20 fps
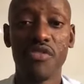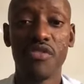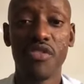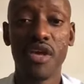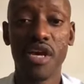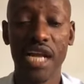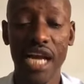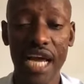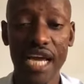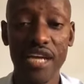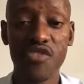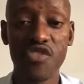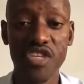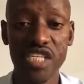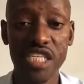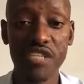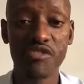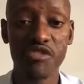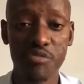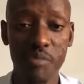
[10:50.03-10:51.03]
the client
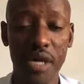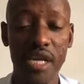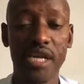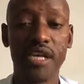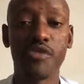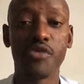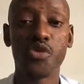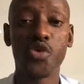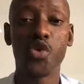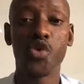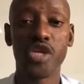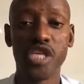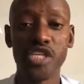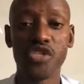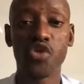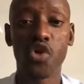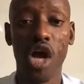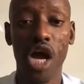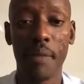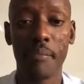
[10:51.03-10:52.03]
receives money through
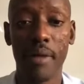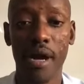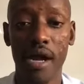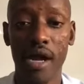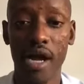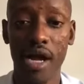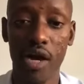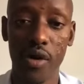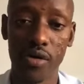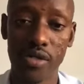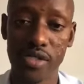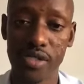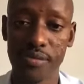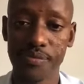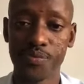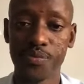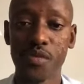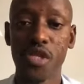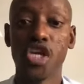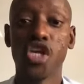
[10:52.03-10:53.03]
his or her bank account.
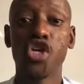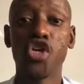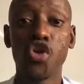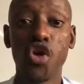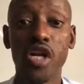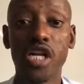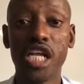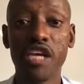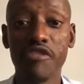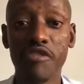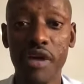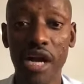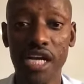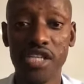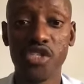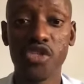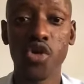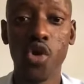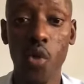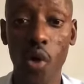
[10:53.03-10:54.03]
You don't give
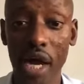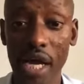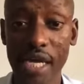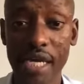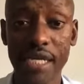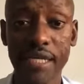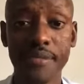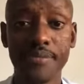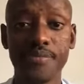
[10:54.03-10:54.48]
cash. You know why?